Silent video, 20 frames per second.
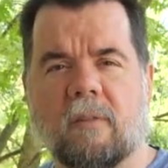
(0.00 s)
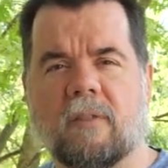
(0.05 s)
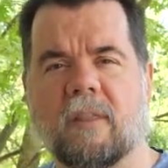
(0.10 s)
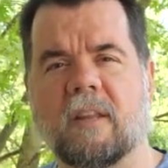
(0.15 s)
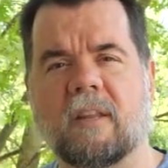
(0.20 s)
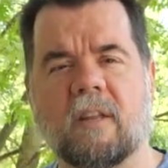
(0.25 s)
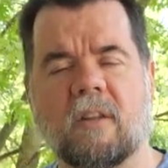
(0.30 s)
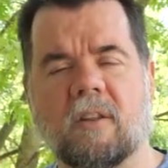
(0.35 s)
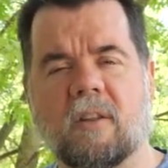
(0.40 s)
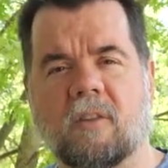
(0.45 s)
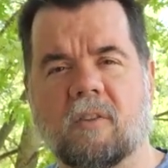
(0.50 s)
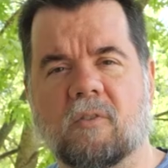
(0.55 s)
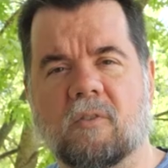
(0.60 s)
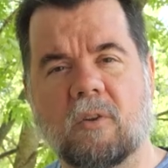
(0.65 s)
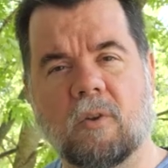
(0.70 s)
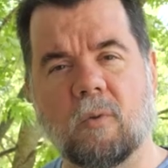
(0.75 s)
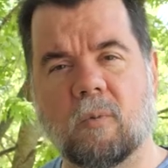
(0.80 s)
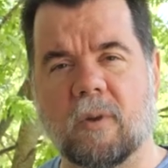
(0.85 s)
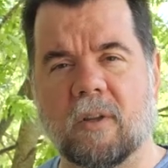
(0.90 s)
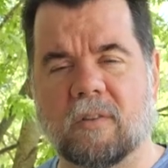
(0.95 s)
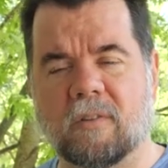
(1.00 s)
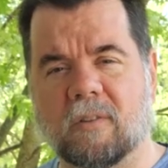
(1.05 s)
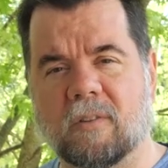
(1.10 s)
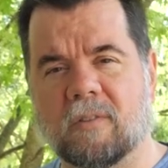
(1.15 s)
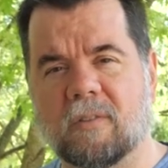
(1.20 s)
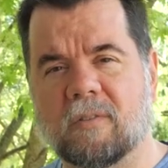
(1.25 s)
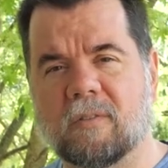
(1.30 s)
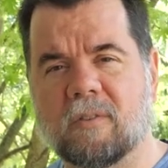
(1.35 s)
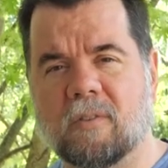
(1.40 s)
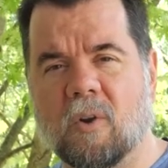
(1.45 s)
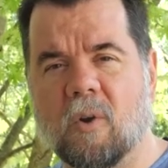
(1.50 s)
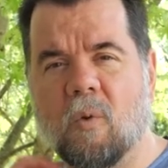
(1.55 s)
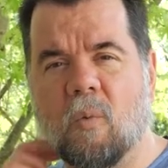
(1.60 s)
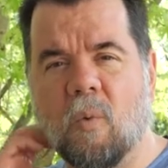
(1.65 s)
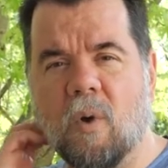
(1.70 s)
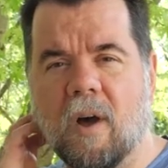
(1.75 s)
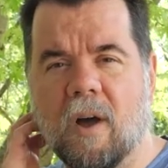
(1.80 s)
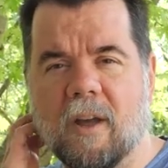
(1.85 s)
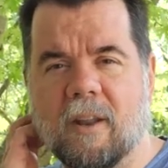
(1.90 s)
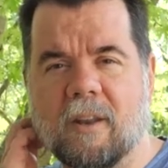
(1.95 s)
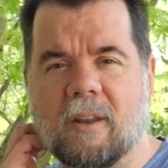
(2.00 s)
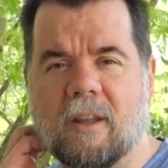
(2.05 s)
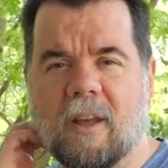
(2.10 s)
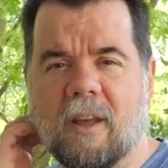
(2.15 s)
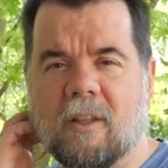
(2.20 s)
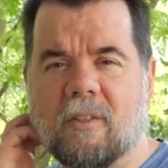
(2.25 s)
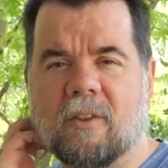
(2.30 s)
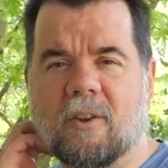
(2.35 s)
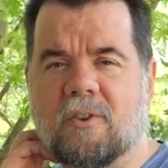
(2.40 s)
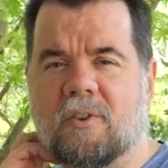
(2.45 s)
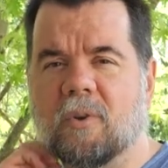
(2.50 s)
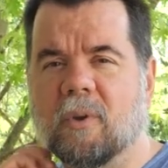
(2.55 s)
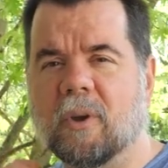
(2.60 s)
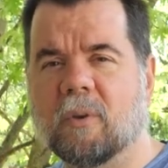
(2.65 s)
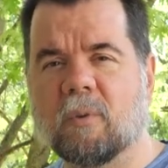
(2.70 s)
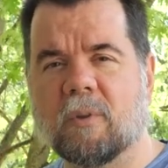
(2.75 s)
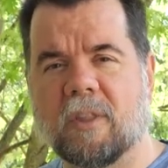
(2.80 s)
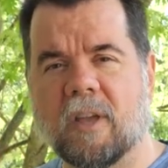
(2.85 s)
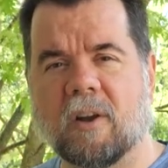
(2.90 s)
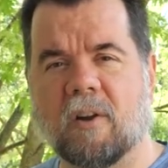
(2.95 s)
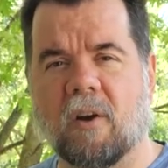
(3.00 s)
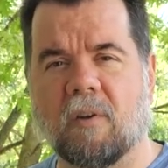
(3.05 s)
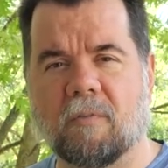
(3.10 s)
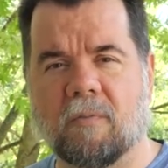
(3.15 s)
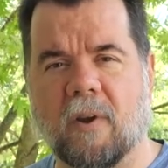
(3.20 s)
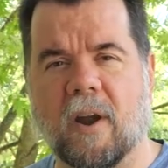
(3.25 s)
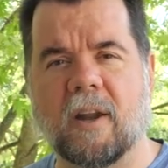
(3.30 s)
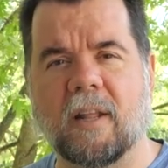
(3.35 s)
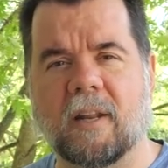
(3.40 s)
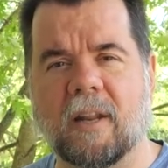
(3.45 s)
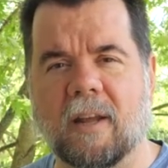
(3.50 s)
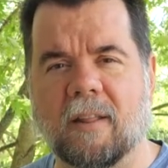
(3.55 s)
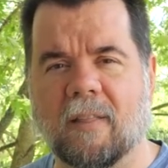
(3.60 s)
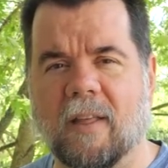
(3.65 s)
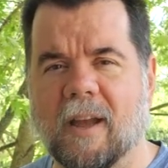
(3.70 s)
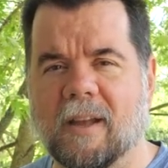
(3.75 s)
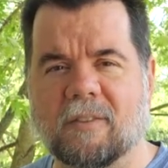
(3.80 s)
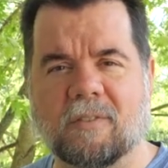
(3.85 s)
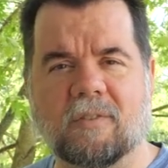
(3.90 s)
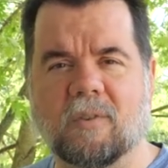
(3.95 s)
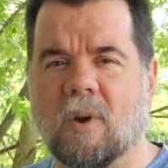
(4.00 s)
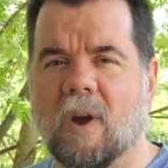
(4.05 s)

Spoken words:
They did two reasons. So one, they're doing what they call Friday Night Lights.